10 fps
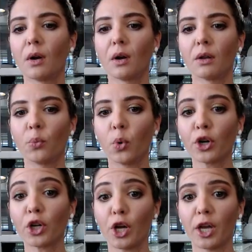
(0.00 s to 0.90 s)
we're
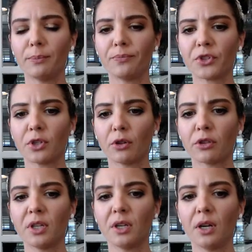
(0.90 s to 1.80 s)
good. So
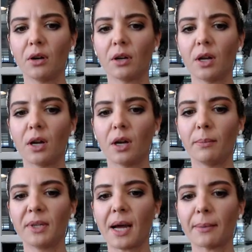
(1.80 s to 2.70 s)
see here, uh,
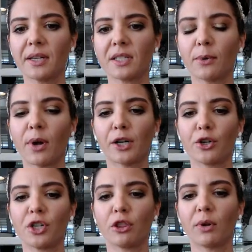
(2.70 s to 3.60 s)
metabolizable
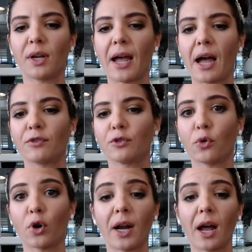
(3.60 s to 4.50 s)
energy, three and a half to
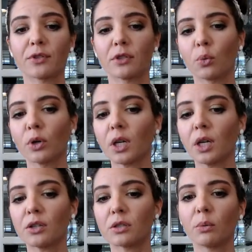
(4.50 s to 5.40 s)
four and a half. So we're
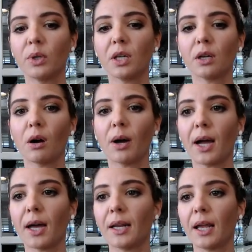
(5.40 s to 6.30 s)
good. So we can go
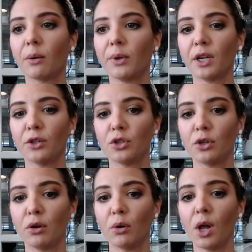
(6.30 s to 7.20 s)
ahead and we can
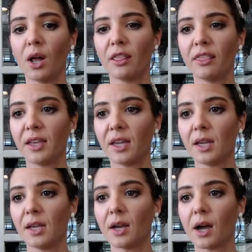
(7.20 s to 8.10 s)
do the um,